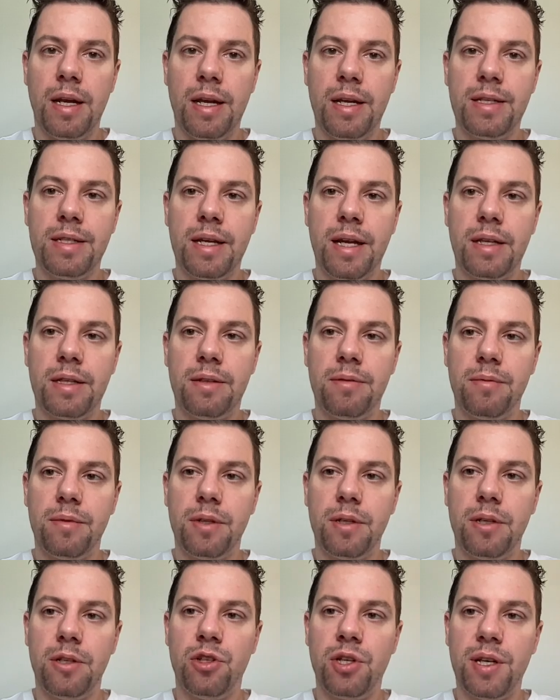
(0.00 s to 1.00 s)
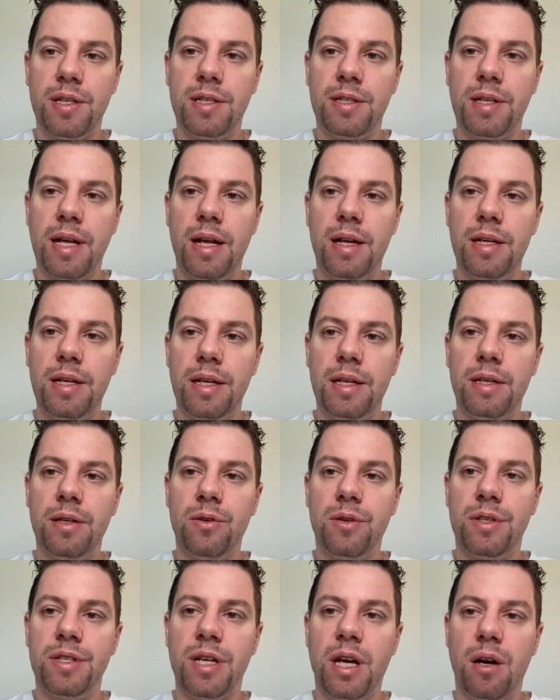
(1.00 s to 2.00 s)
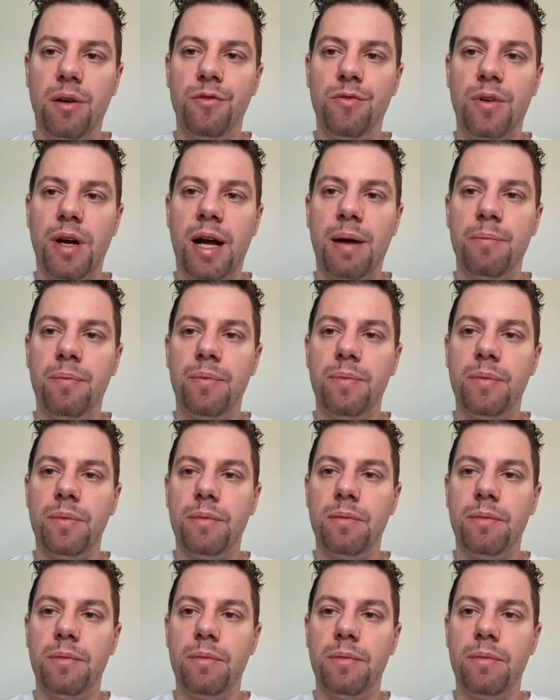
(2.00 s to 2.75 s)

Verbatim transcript: I said, just telling yourself, I'm